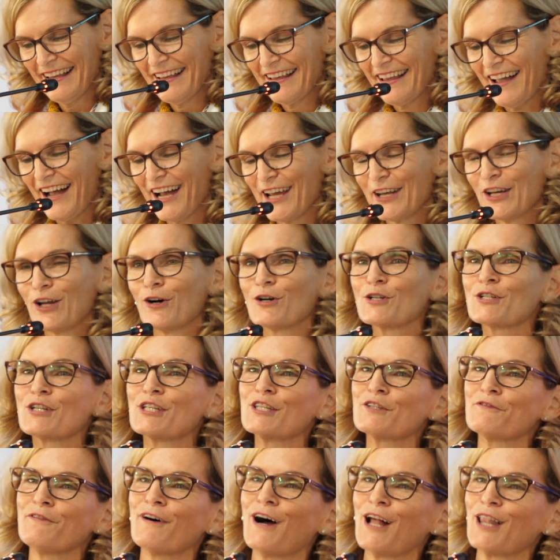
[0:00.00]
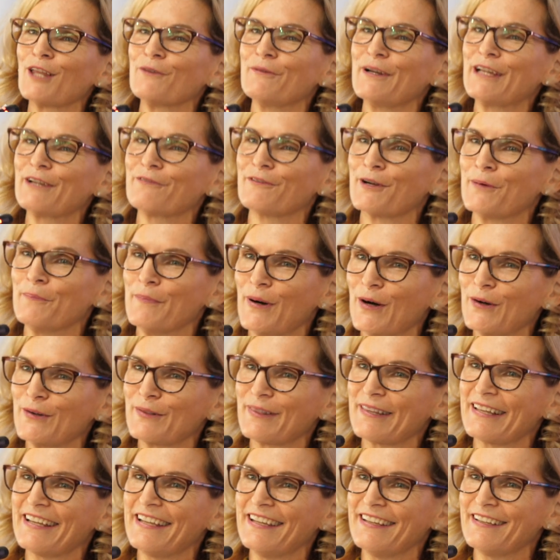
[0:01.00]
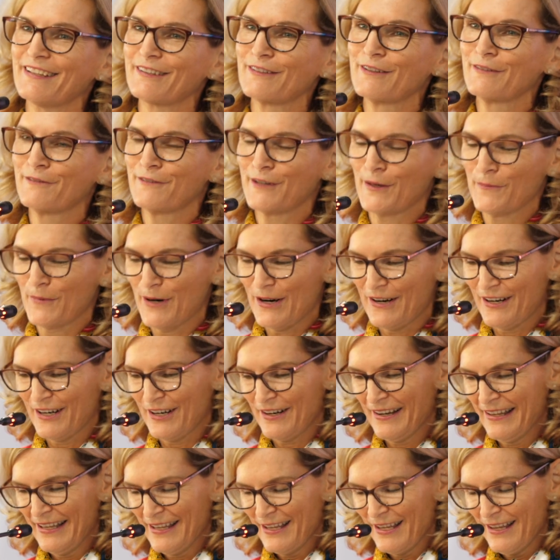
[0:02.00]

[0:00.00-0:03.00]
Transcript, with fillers: I know she's following remotely from our